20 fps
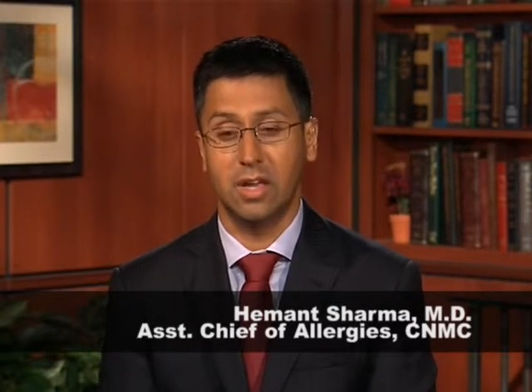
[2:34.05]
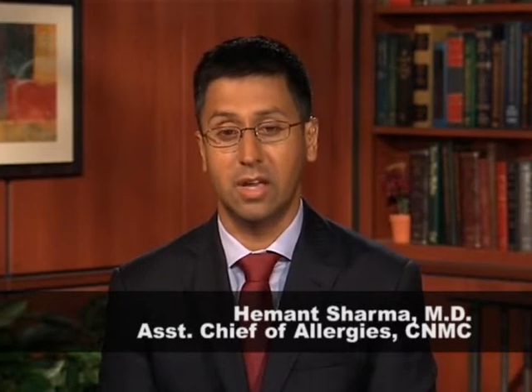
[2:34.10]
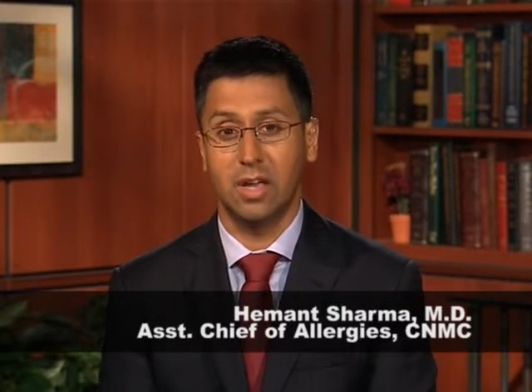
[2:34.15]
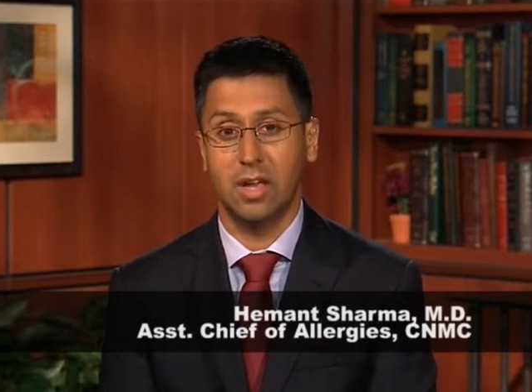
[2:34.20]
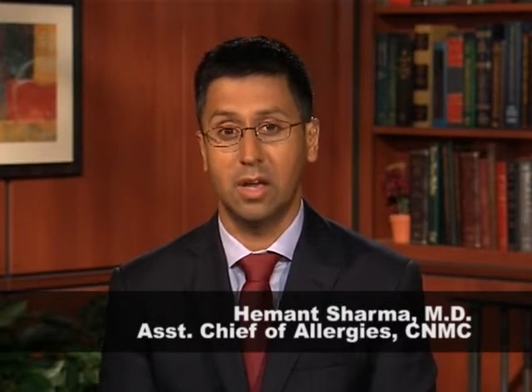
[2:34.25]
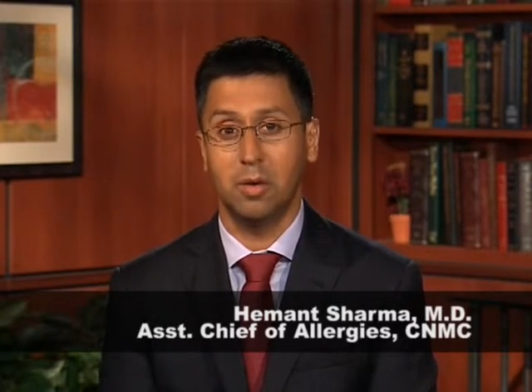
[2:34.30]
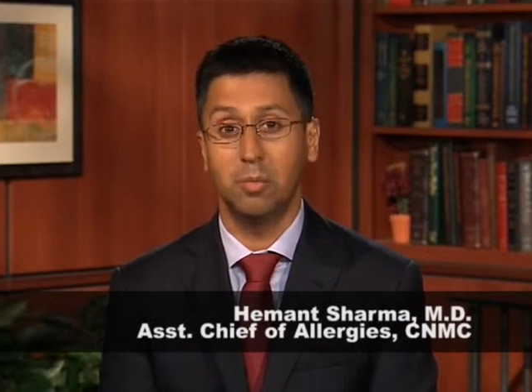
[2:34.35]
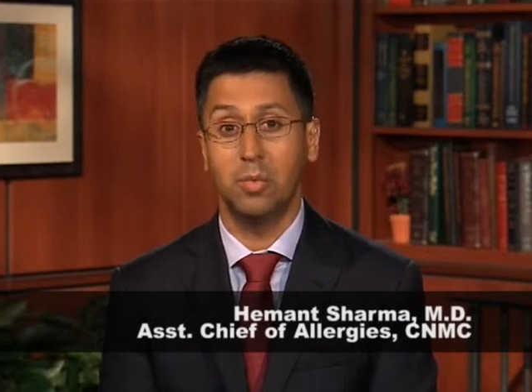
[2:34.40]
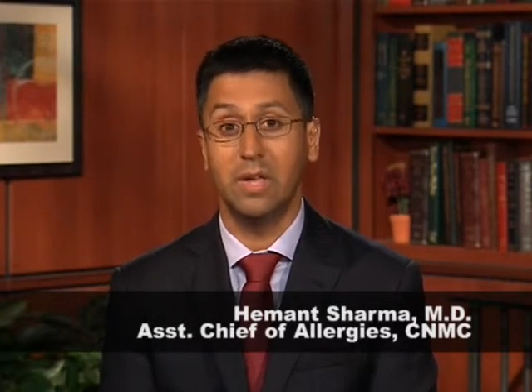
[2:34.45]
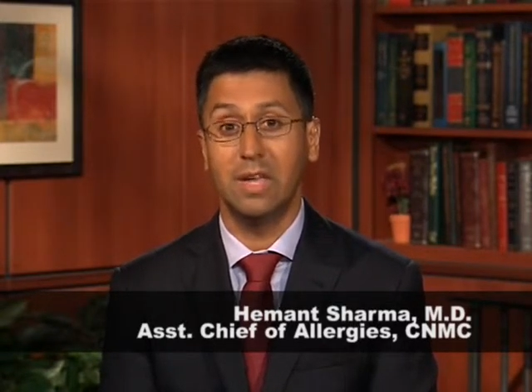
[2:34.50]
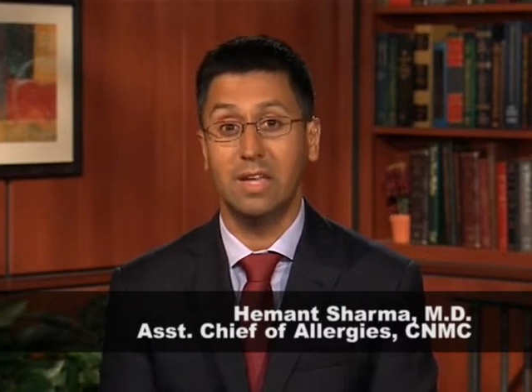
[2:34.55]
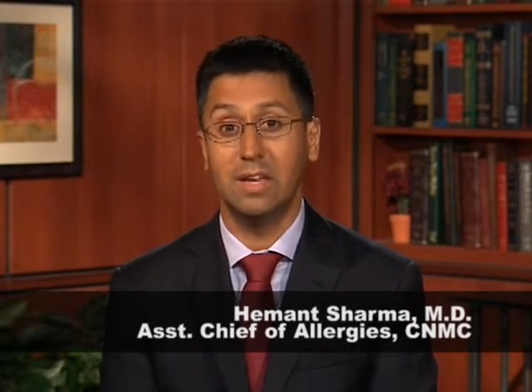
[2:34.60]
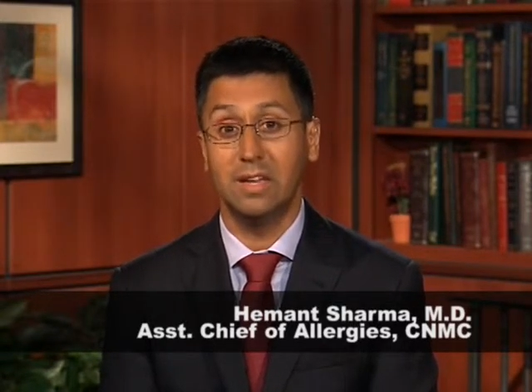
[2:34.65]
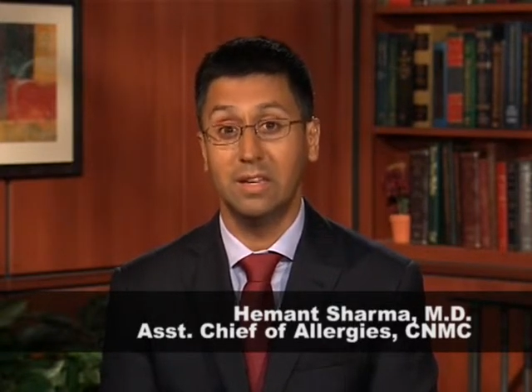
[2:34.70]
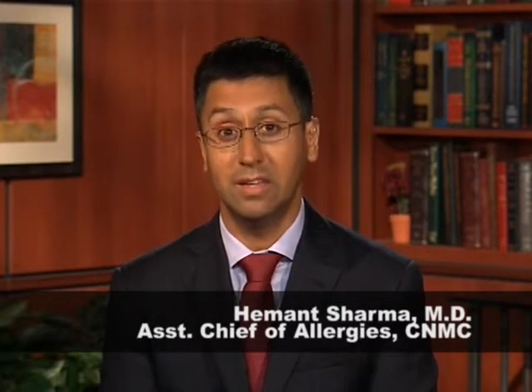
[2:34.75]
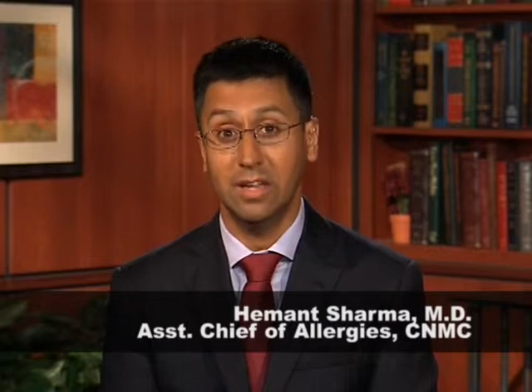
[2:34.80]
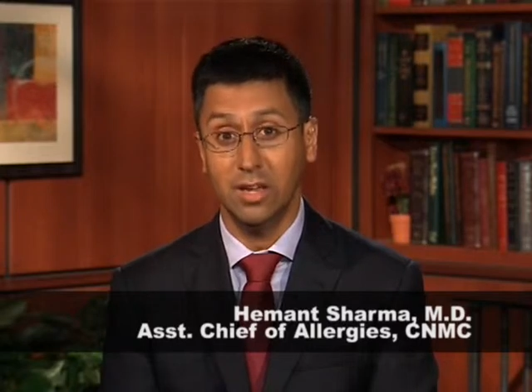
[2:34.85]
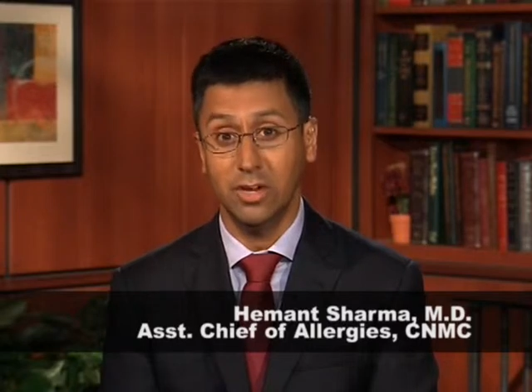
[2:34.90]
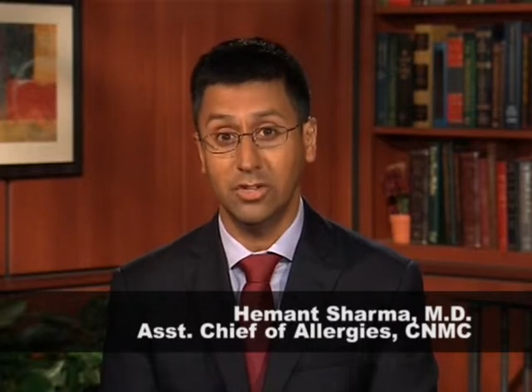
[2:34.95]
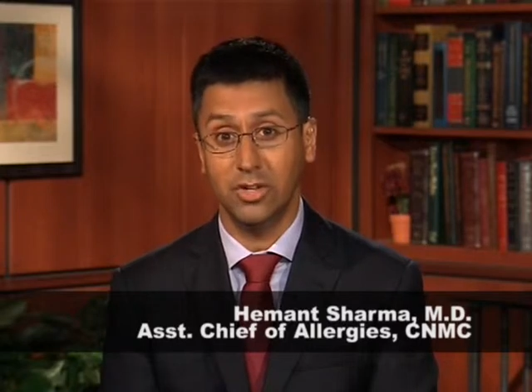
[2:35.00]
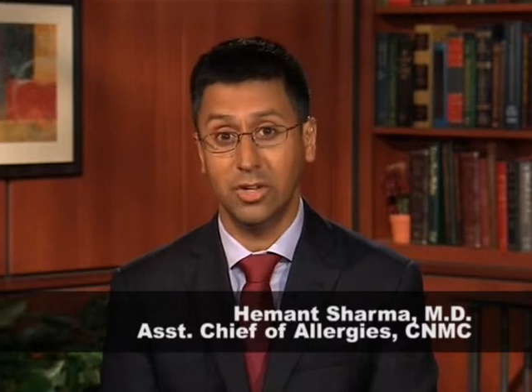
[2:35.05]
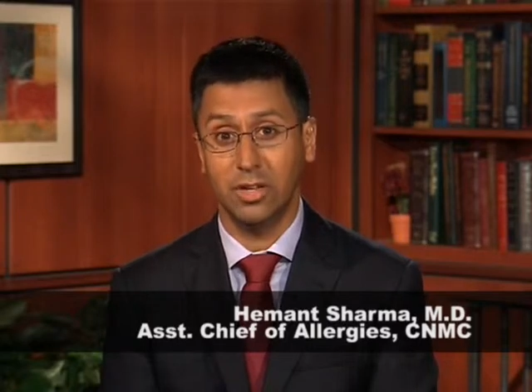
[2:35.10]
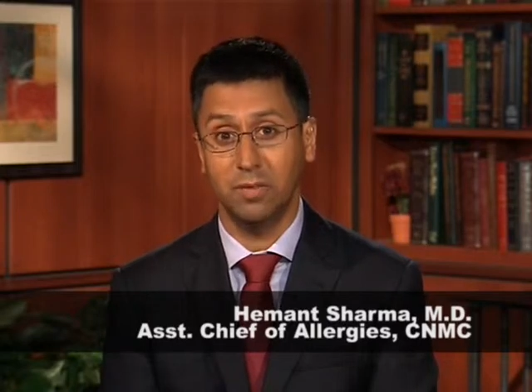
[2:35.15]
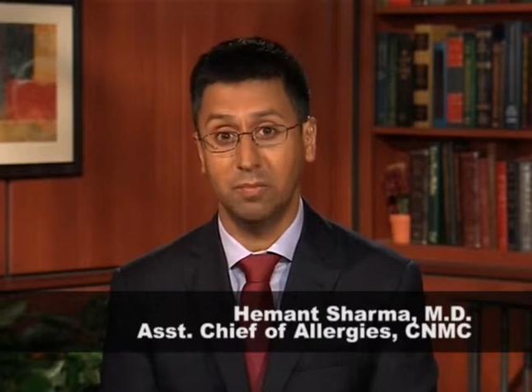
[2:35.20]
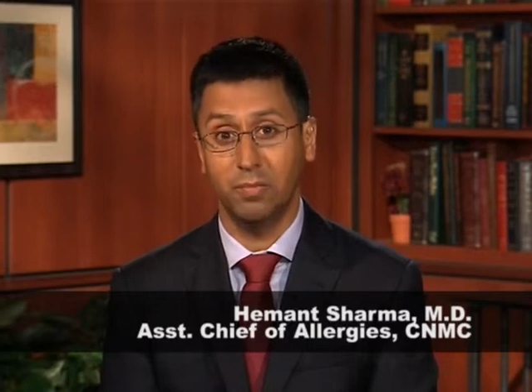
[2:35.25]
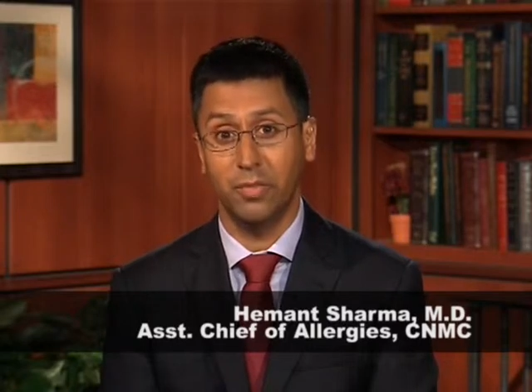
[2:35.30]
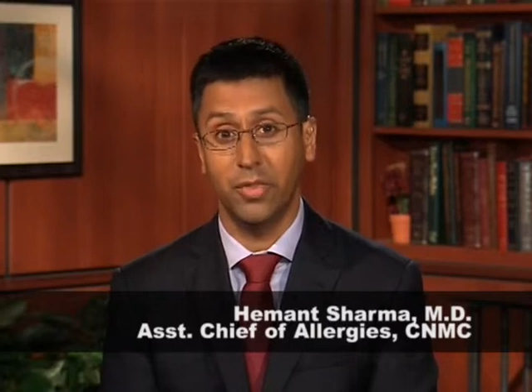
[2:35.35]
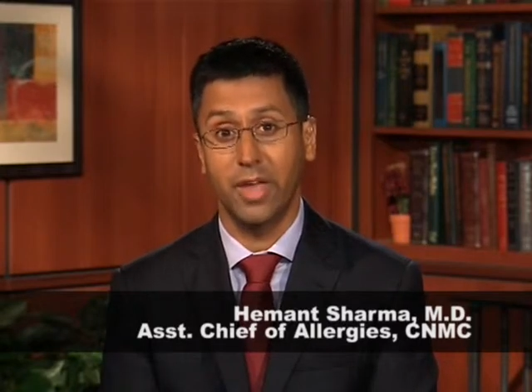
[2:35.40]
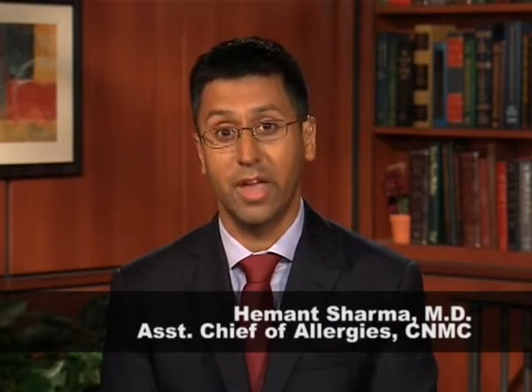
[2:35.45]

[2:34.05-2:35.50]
Uh, but in addition,